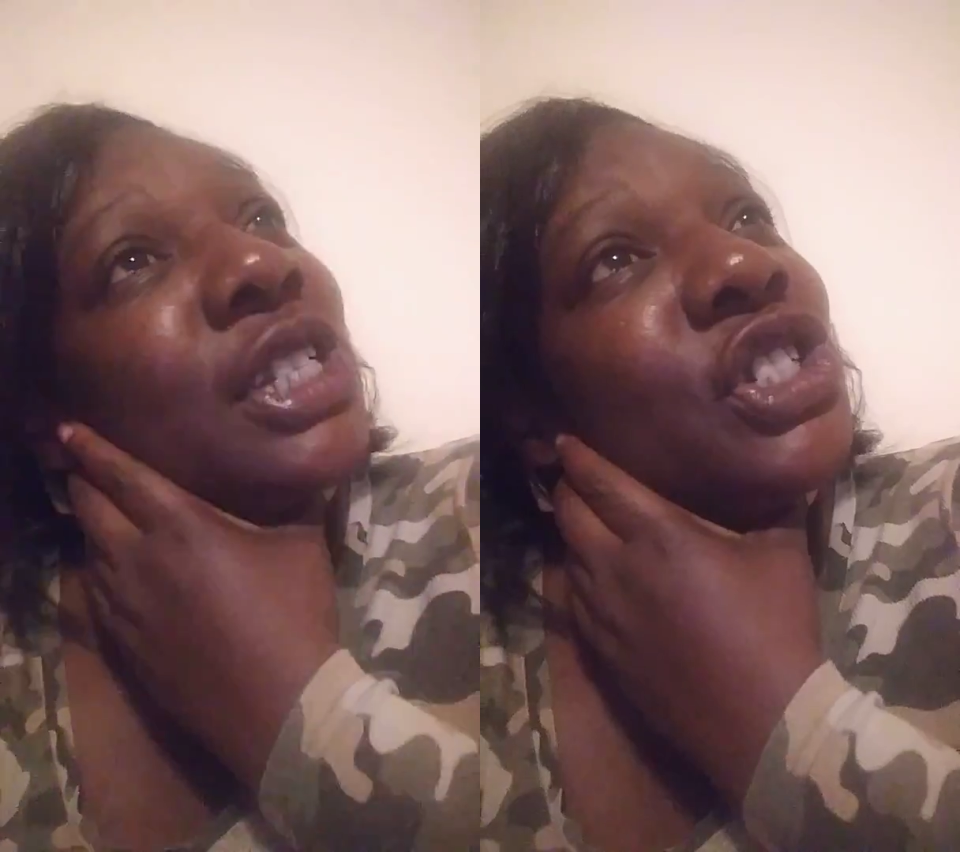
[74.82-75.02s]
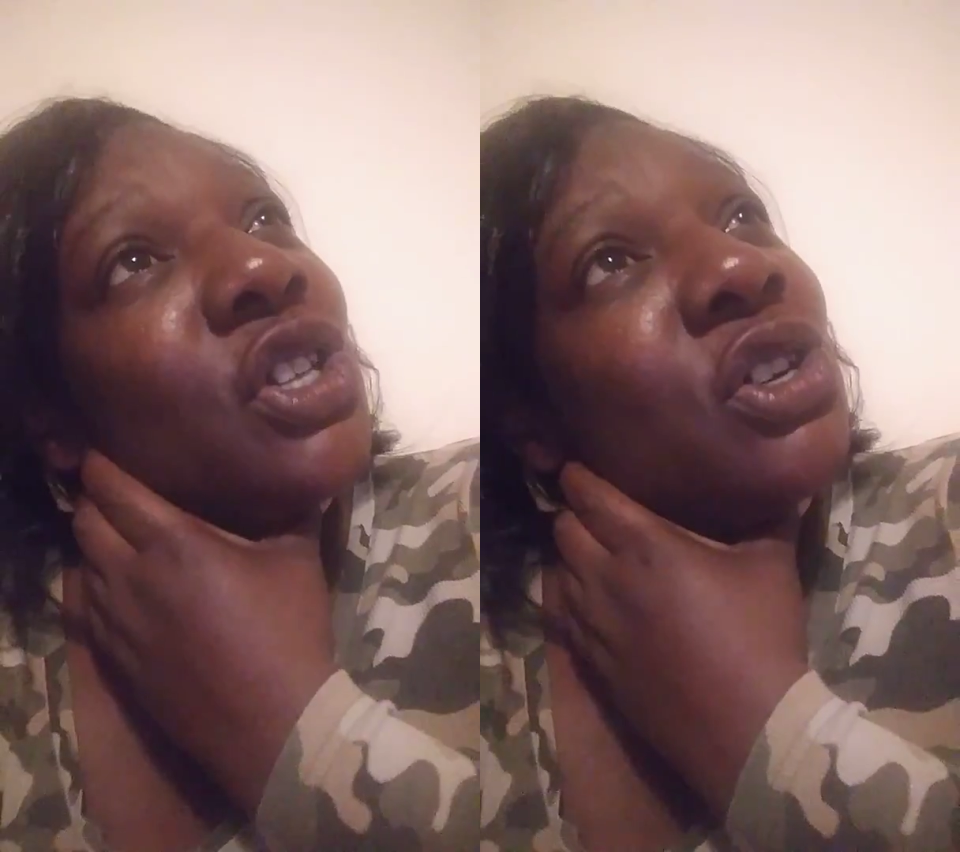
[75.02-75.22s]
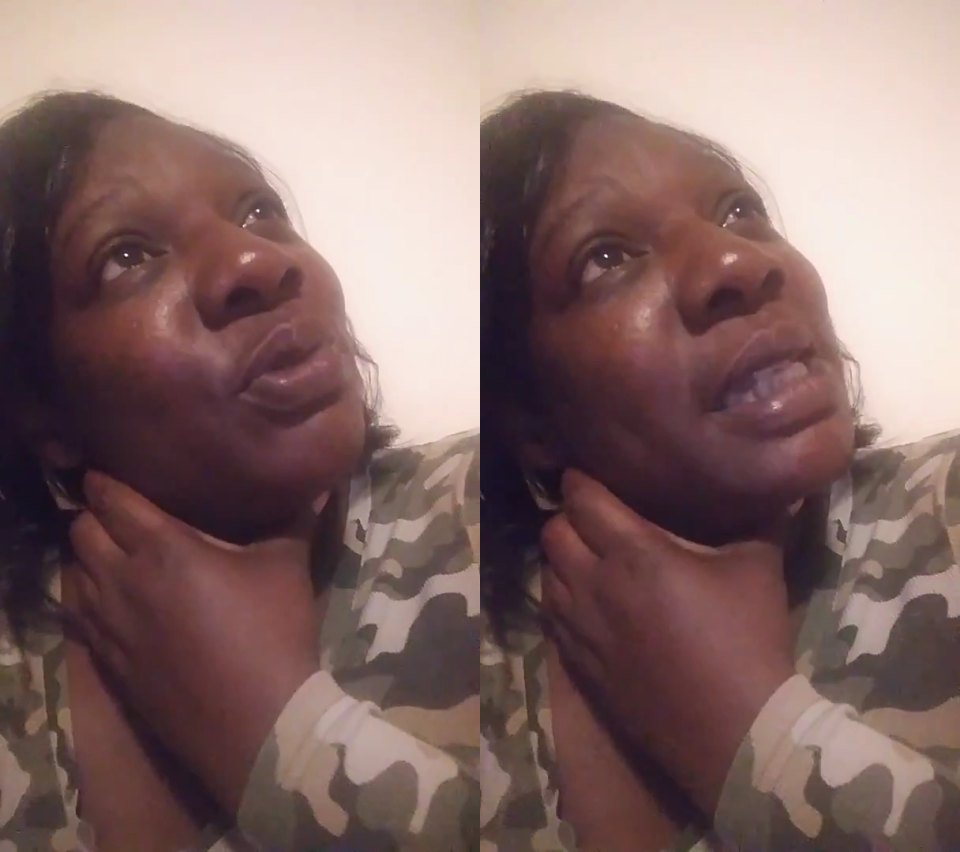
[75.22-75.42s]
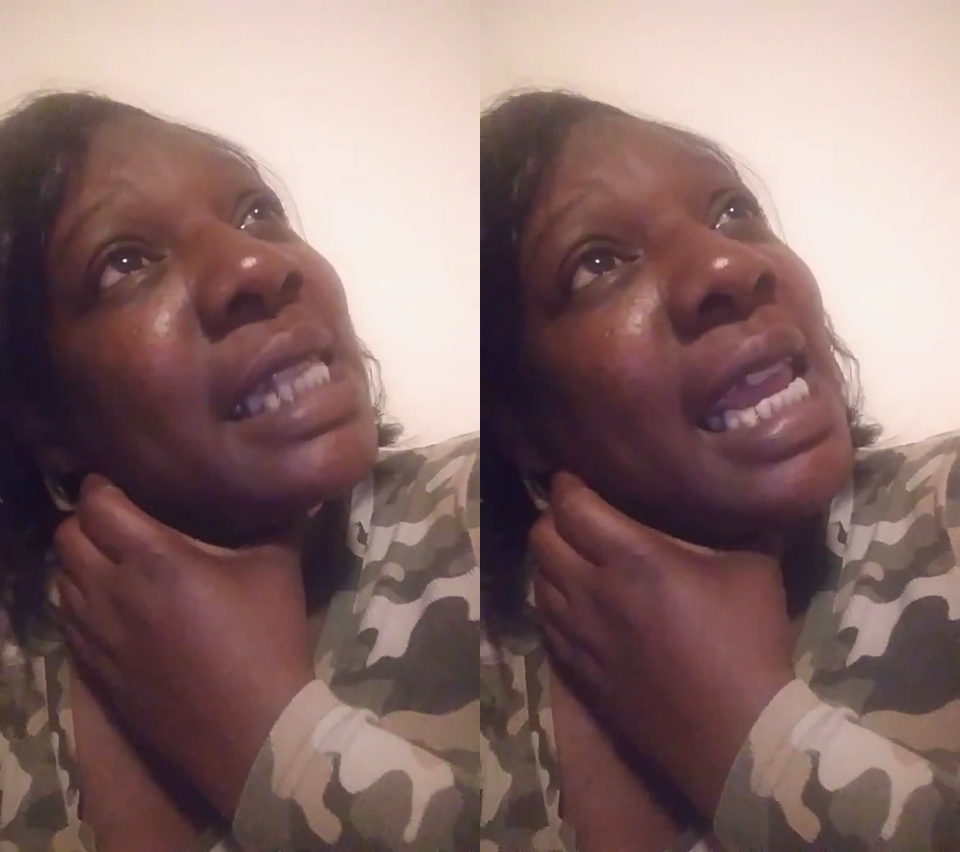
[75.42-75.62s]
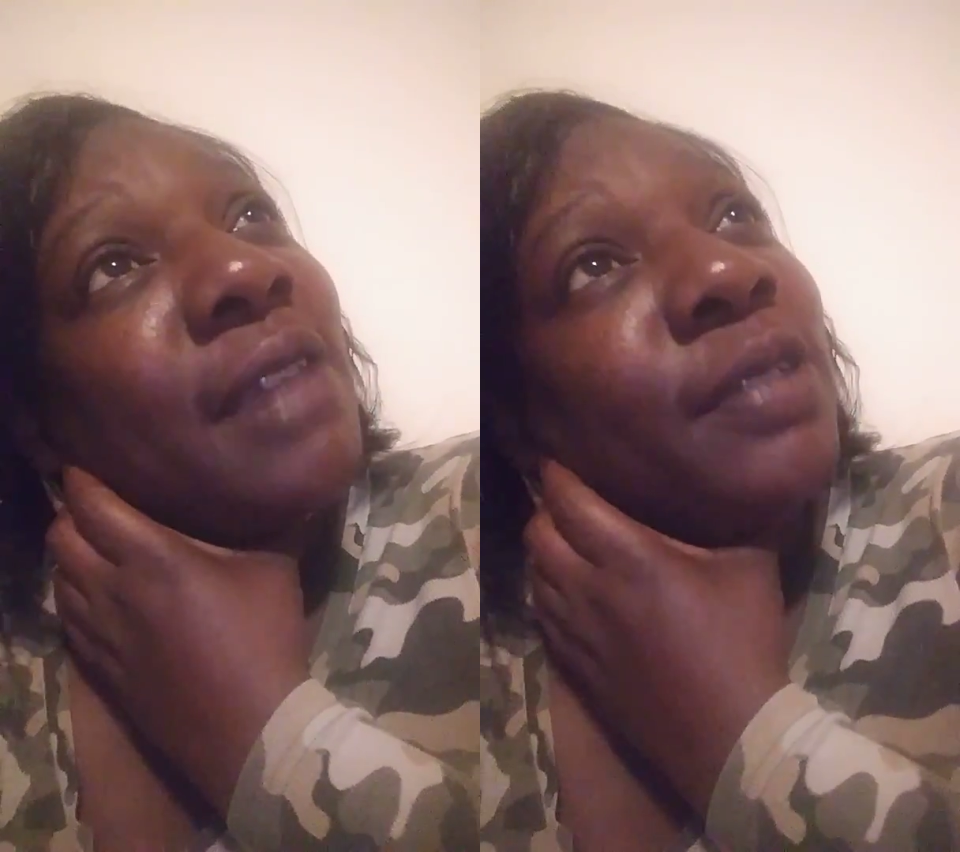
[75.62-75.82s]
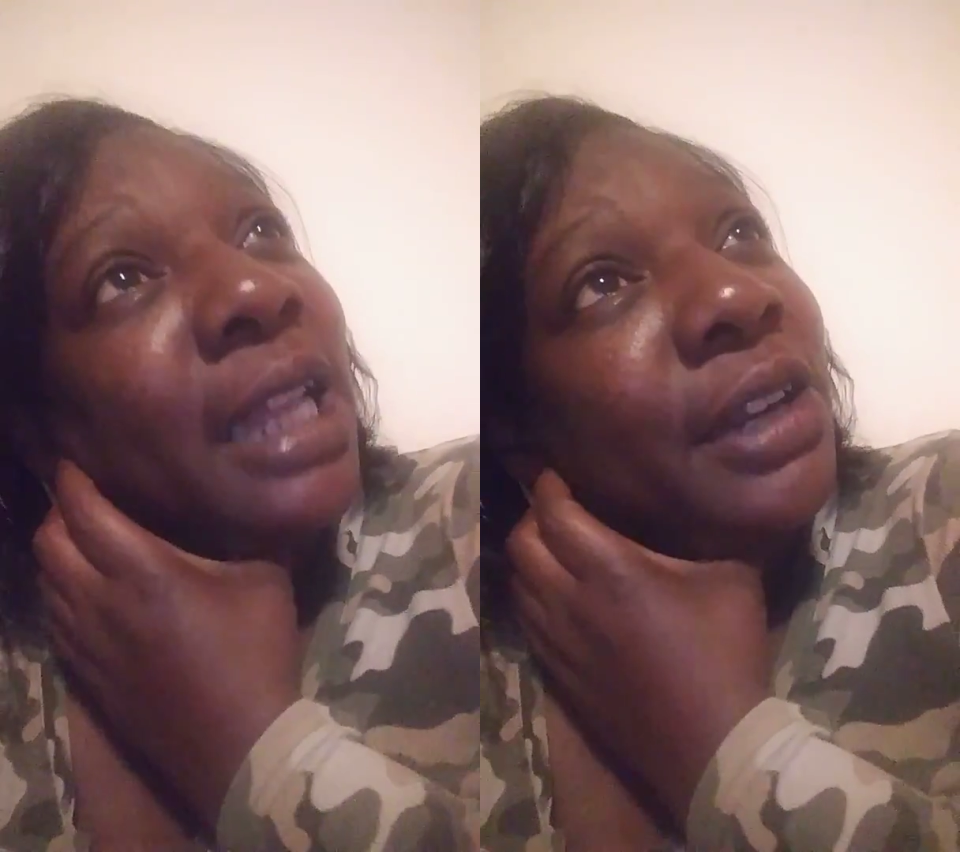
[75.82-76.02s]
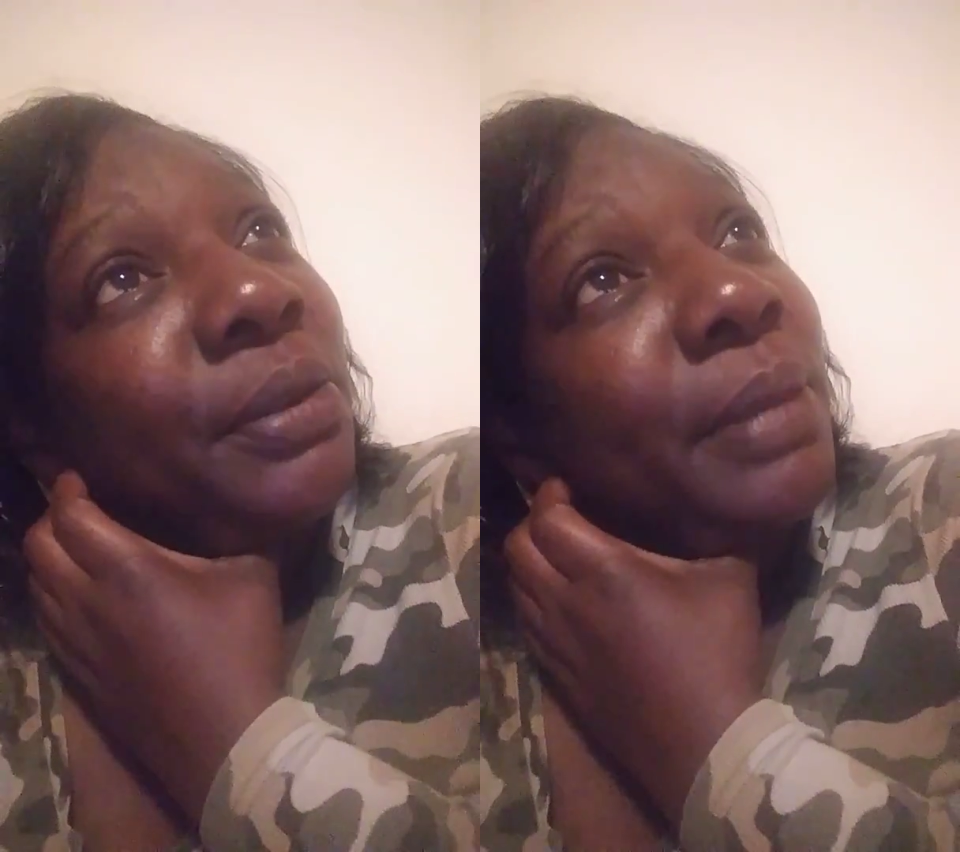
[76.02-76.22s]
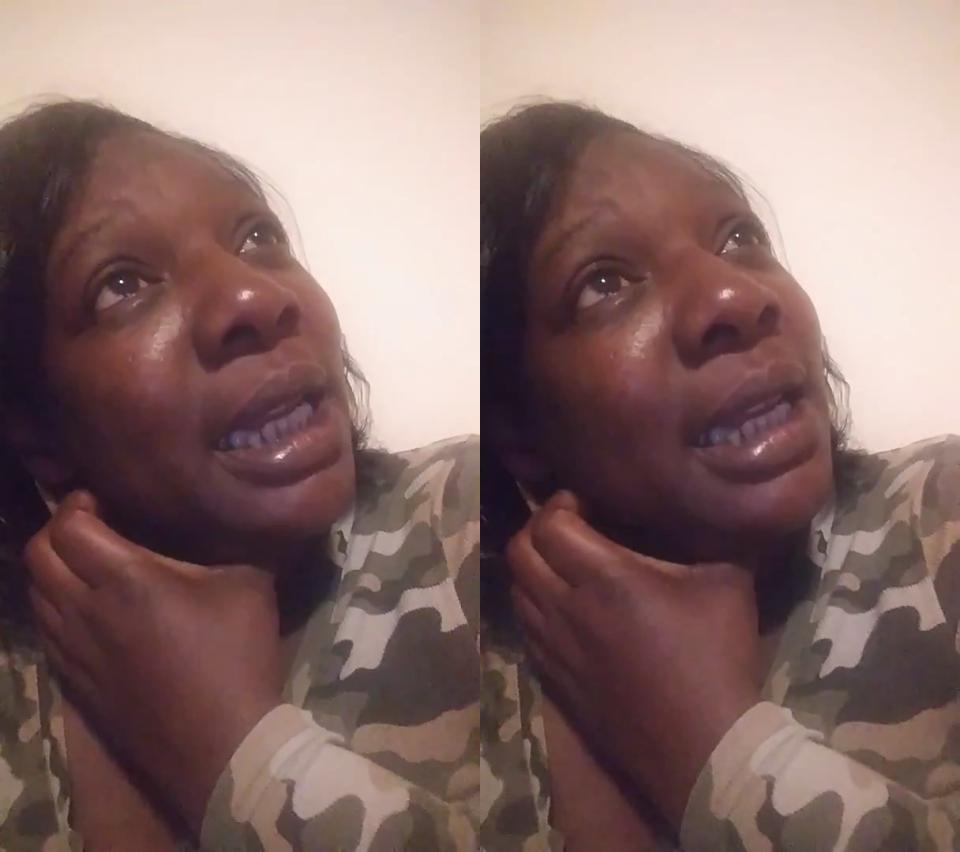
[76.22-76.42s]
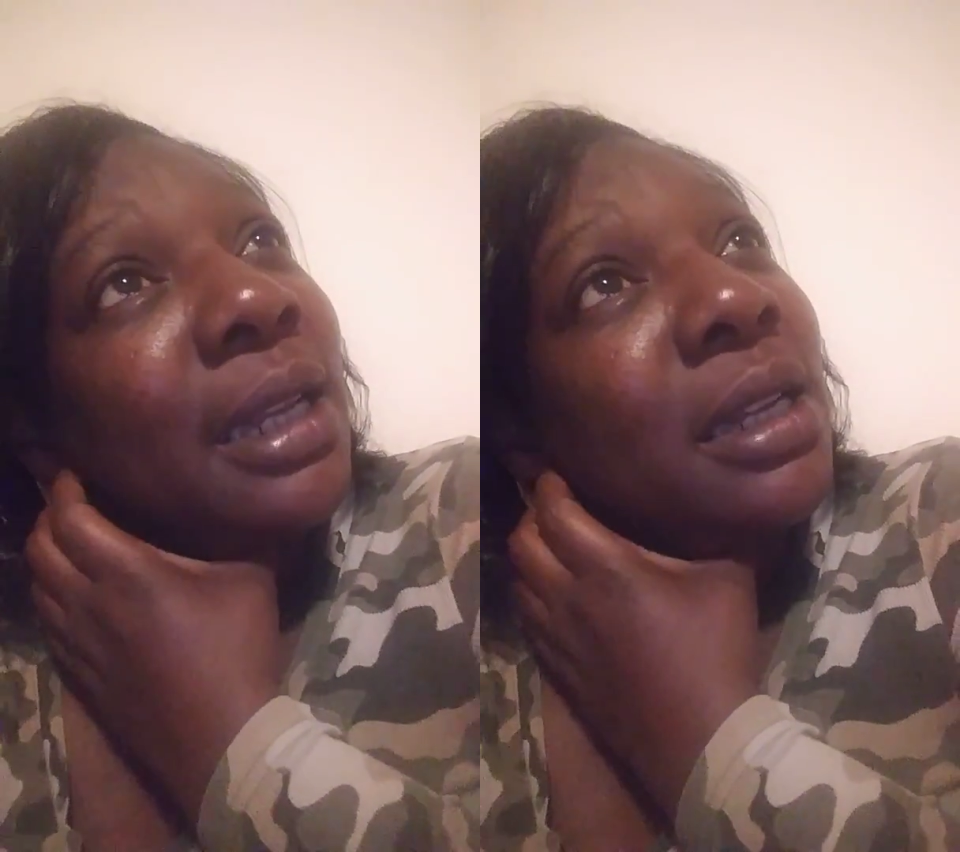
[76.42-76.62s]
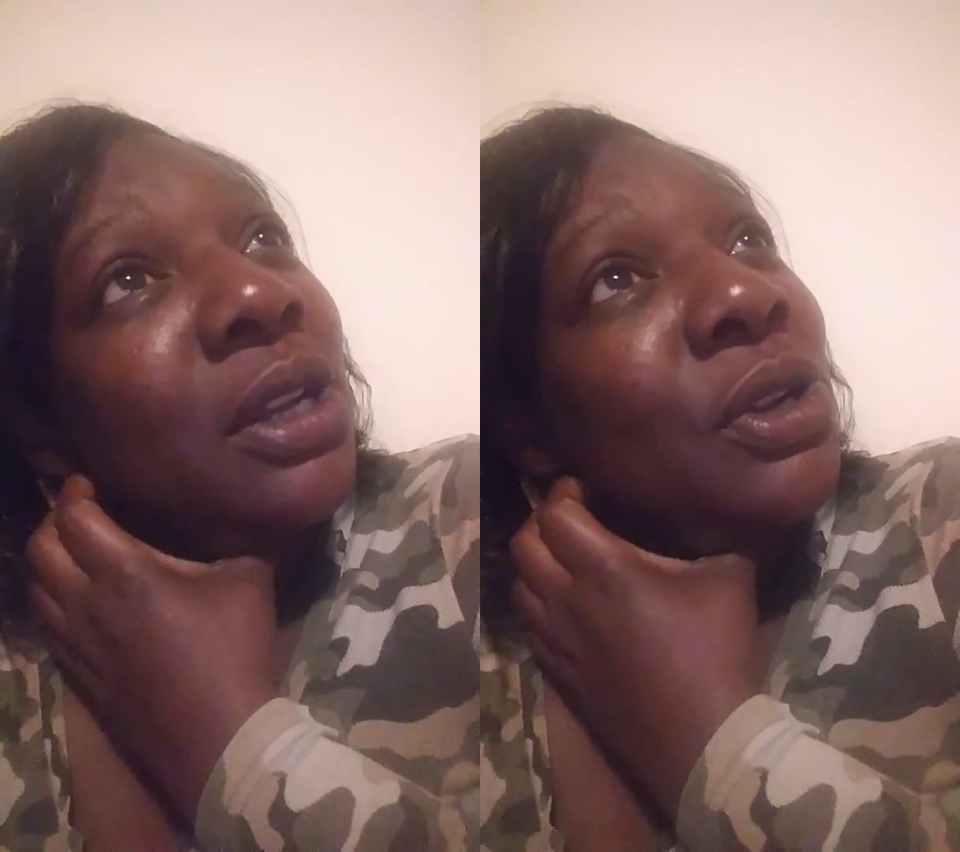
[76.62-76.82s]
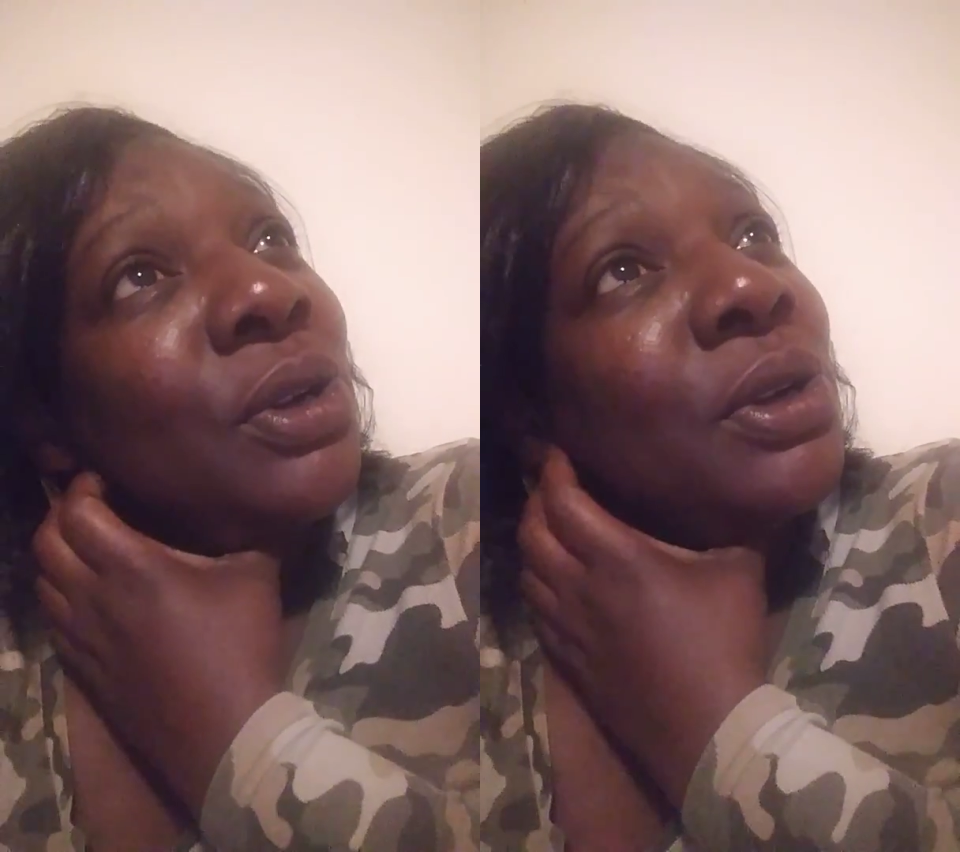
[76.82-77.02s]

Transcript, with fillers: show with Dave Letterman